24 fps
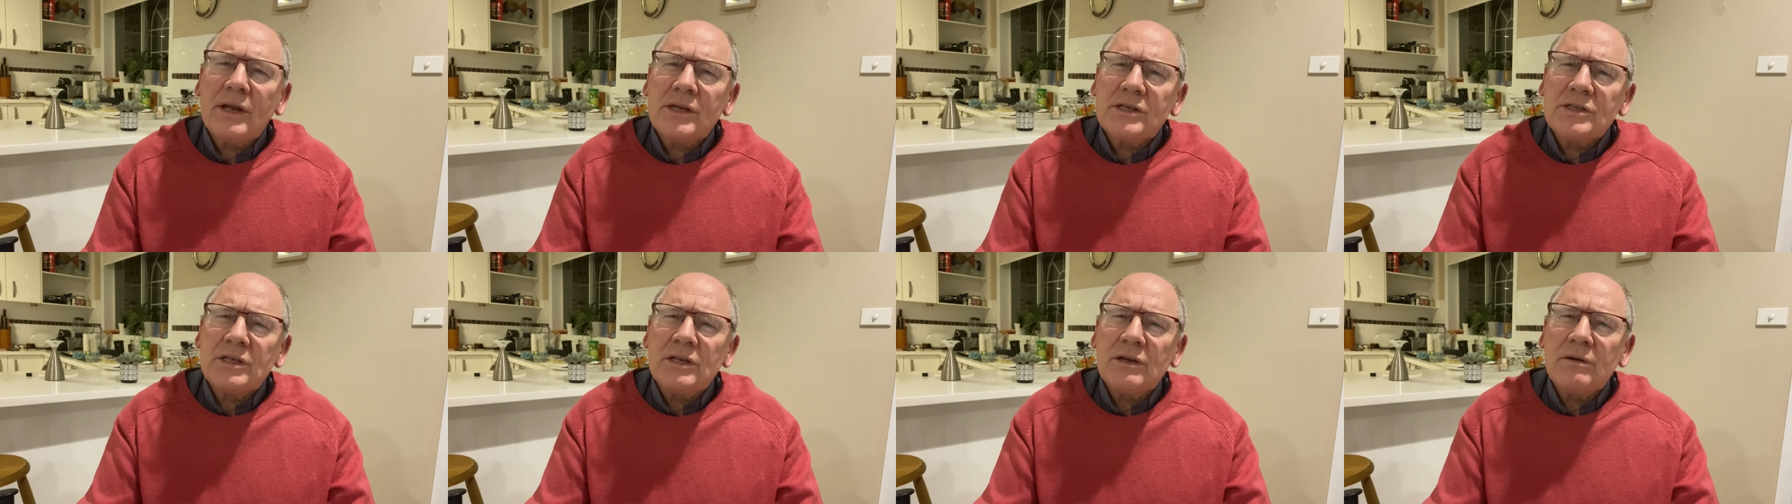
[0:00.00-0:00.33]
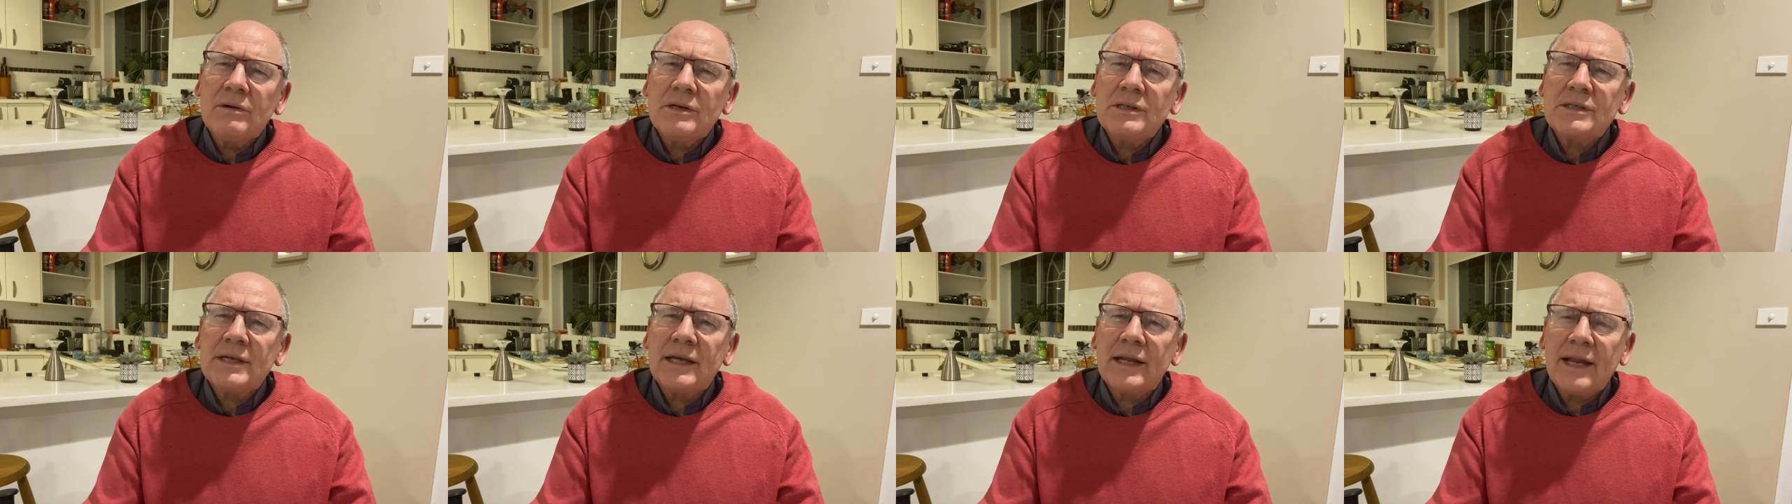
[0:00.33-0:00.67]
as
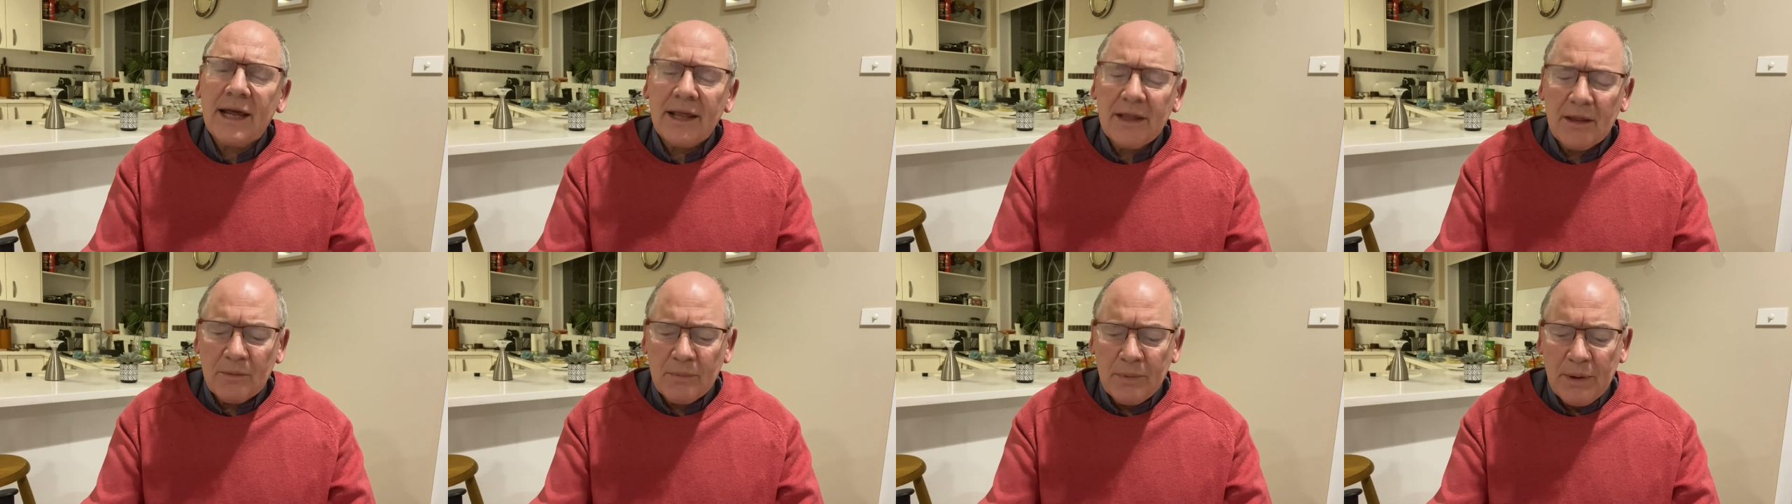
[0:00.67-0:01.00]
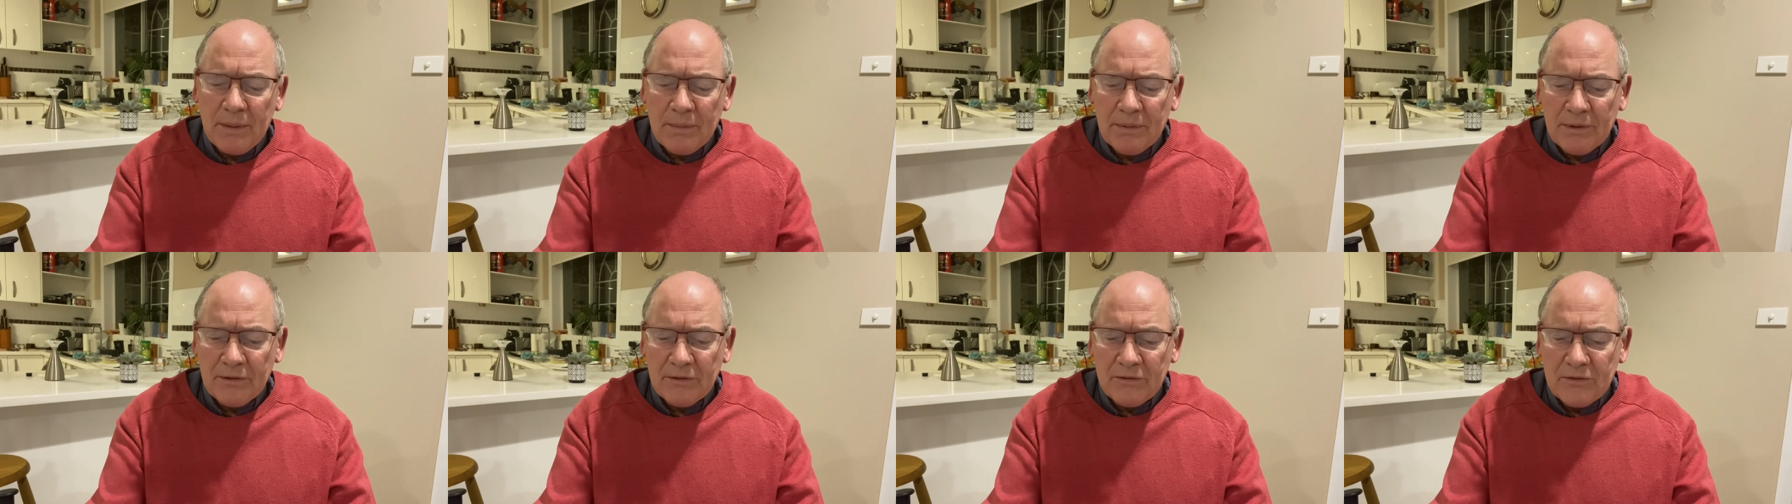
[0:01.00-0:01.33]
Lewis and other
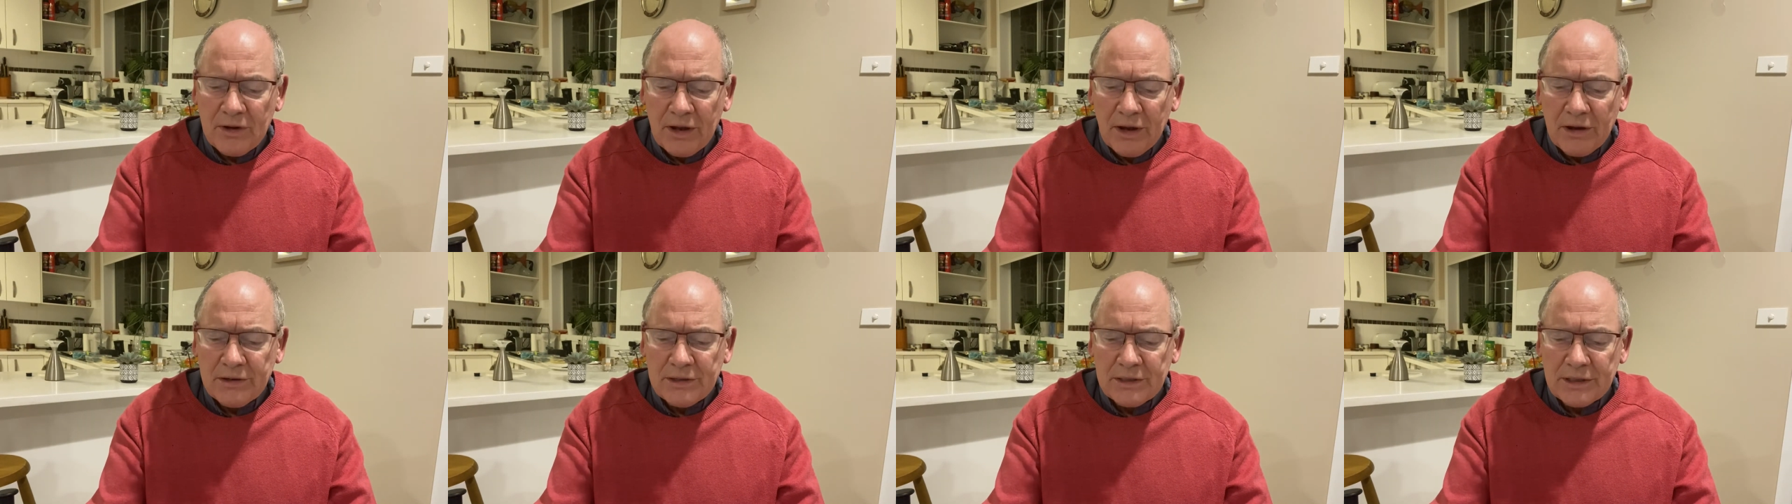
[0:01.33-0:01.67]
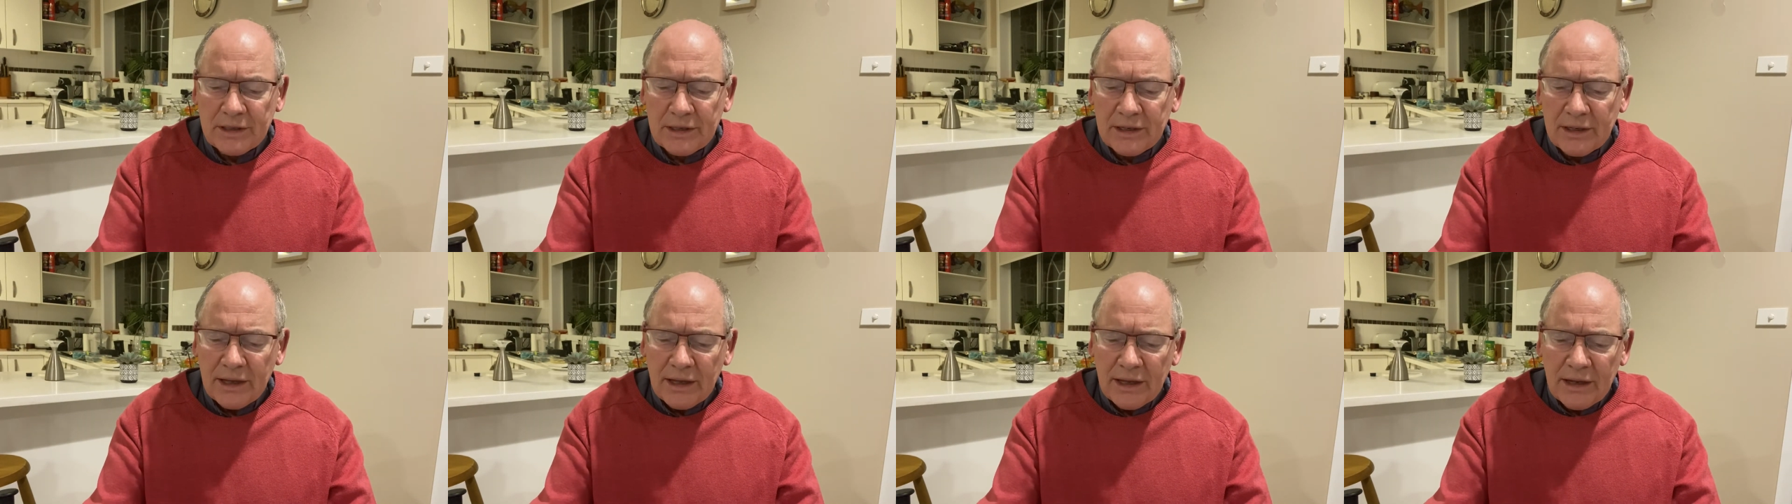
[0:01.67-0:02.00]
people have
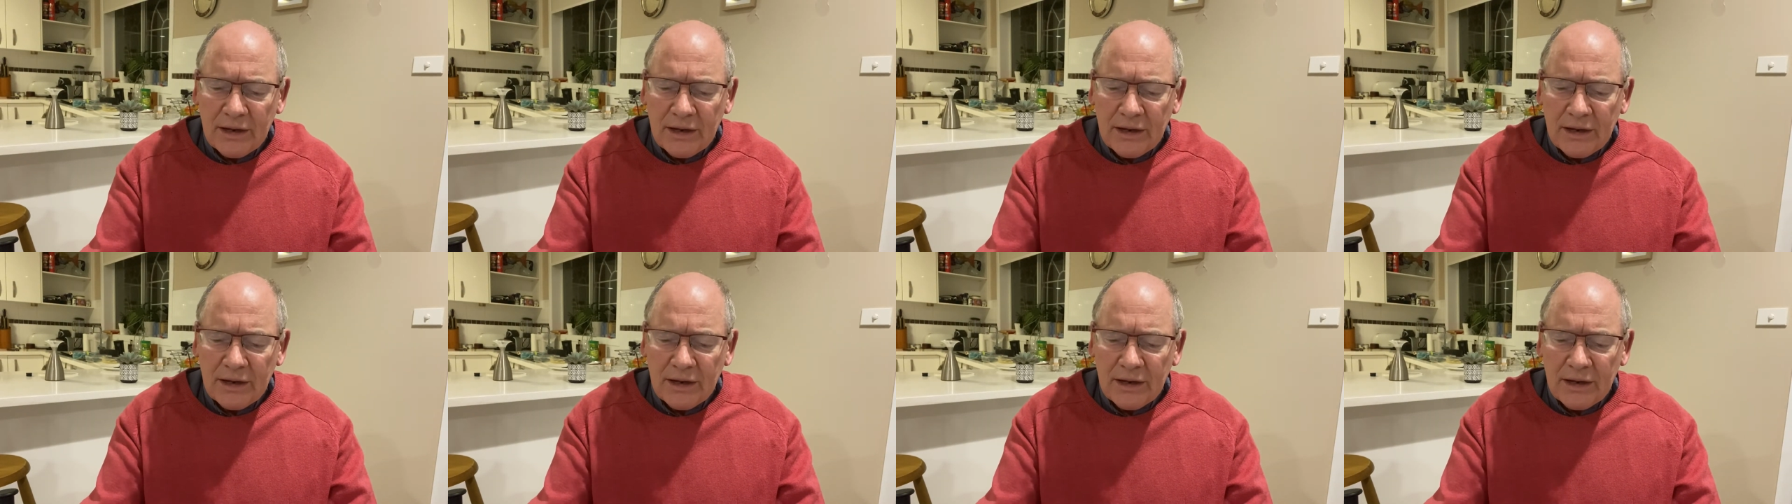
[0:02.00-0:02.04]
noted,